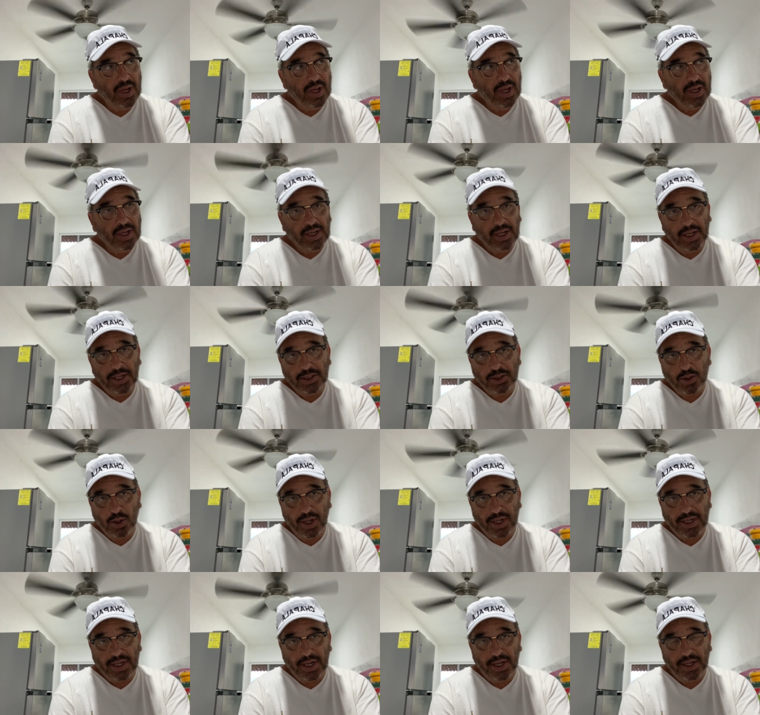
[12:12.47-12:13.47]
And I enjoy
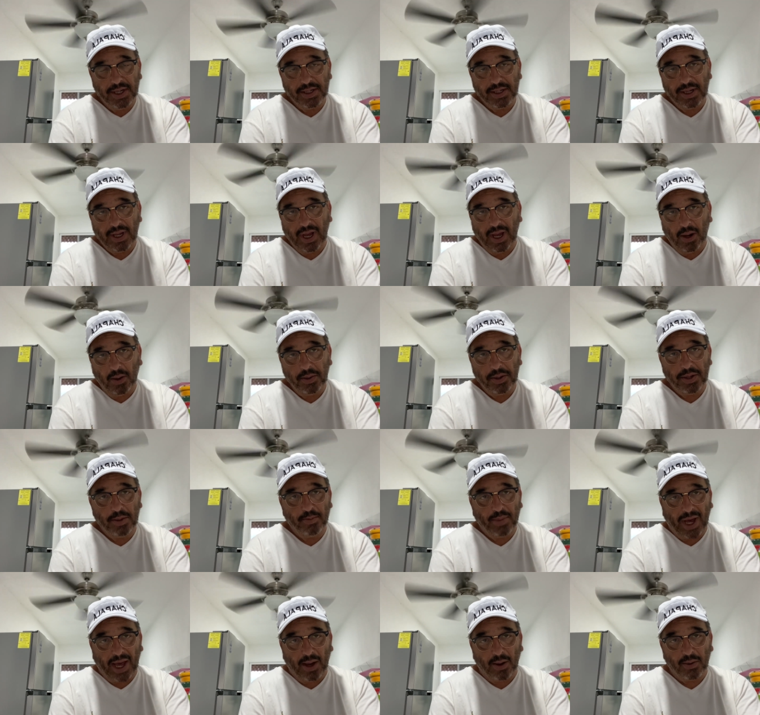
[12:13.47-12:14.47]
getting out and
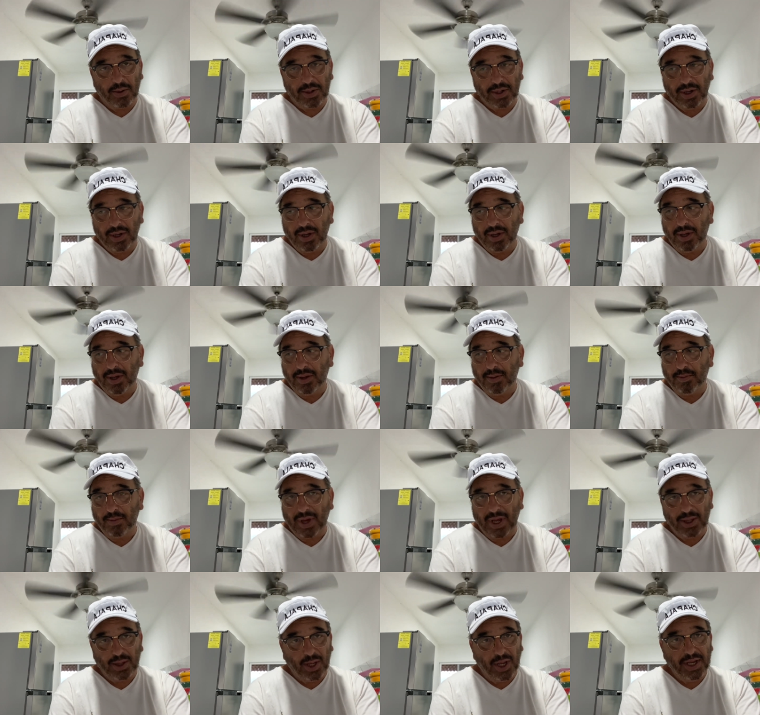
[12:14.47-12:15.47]
about.
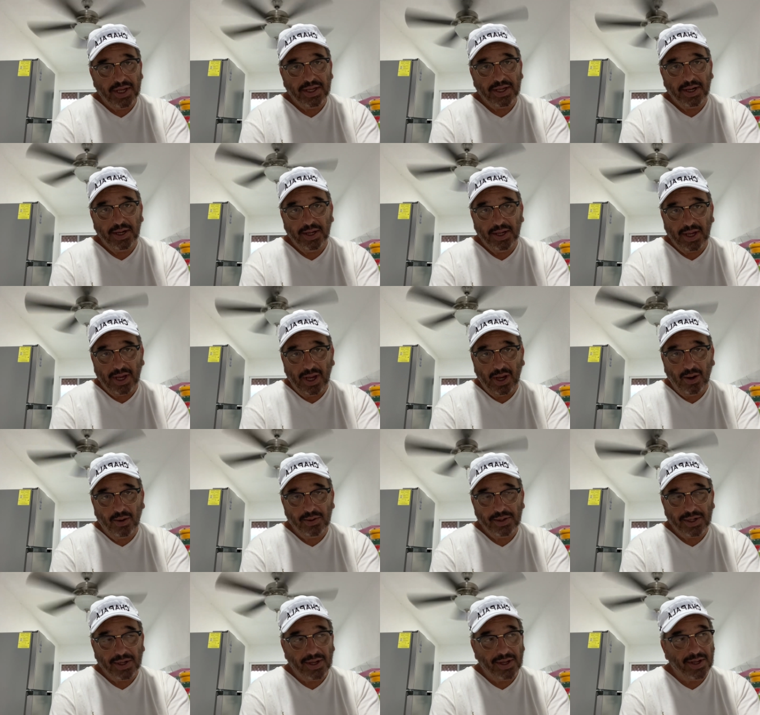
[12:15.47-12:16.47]
I like getting
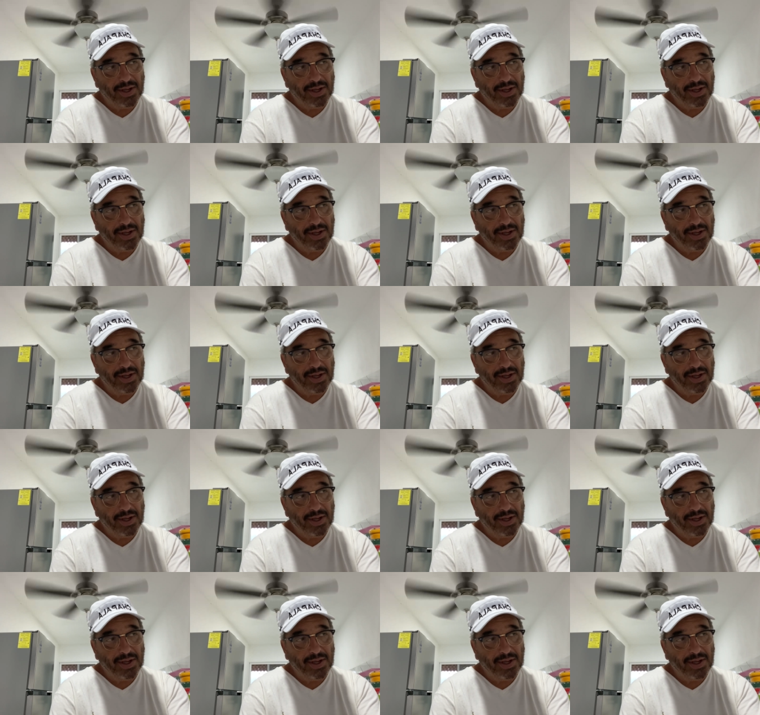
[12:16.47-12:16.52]
out.